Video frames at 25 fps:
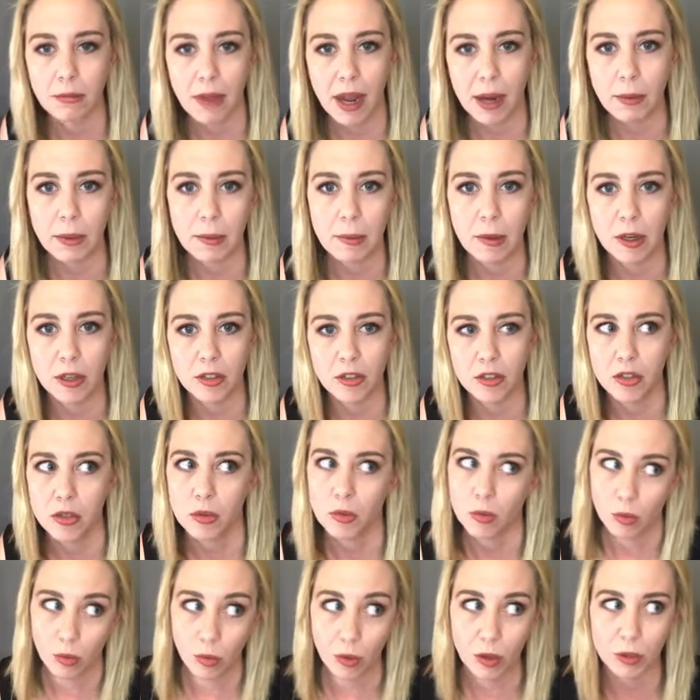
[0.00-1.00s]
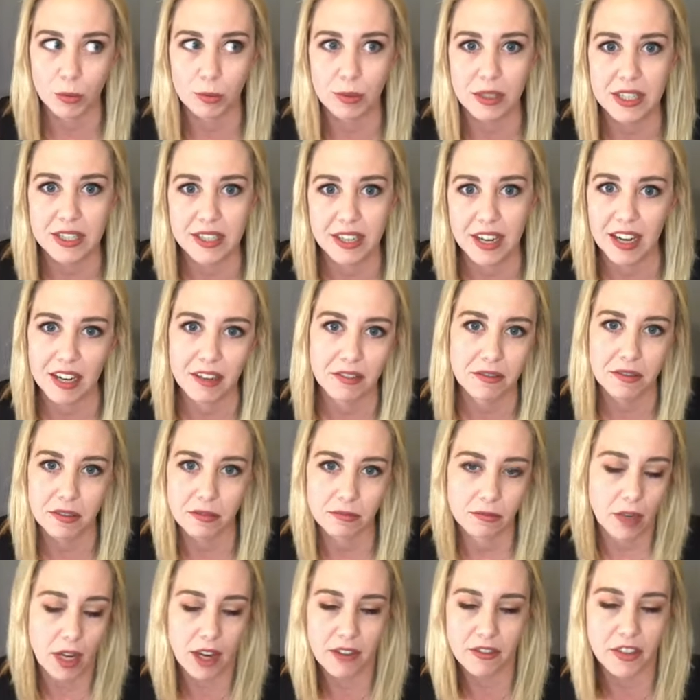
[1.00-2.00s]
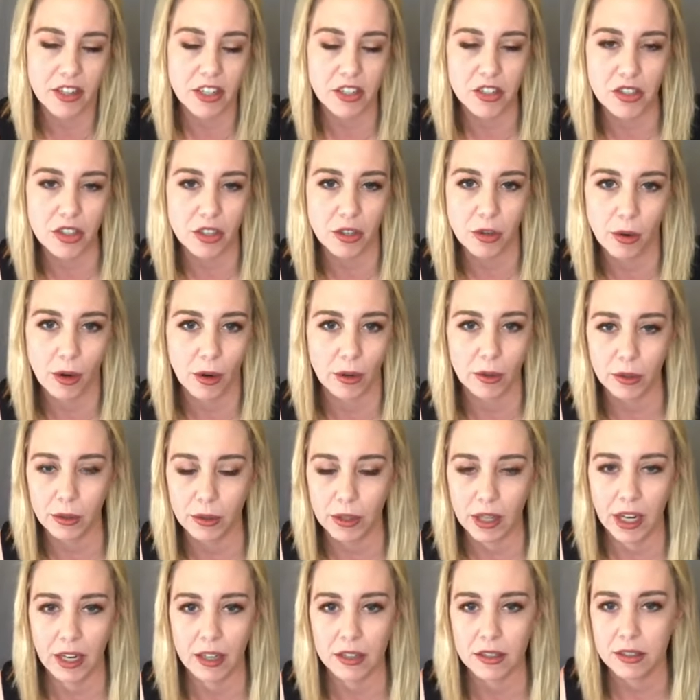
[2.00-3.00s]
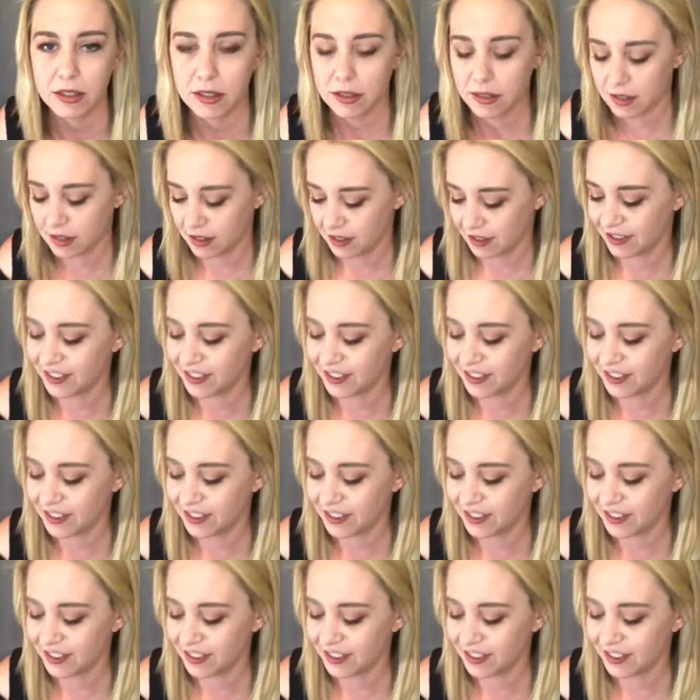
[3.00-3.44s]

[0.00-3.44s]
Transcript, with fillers: Mind be purged, world be saved. I finished the quote, who cares?